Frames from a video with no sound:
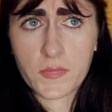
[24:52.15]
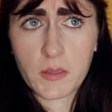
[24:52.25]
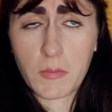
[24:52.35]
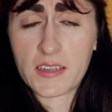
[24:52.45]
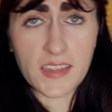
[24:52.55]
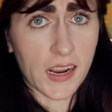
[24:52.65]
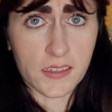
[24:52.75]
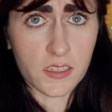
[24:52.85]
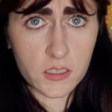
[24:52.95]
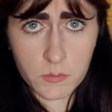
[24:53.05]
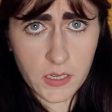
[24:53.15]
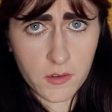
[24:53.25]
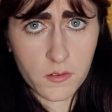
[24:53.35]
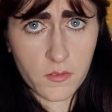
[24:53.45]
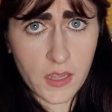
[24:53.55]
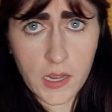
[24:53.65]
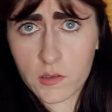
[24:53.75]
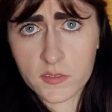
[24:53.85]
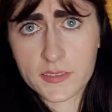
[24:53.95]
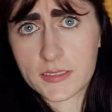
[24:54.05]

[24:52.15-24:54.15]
my dad kicked me out of the house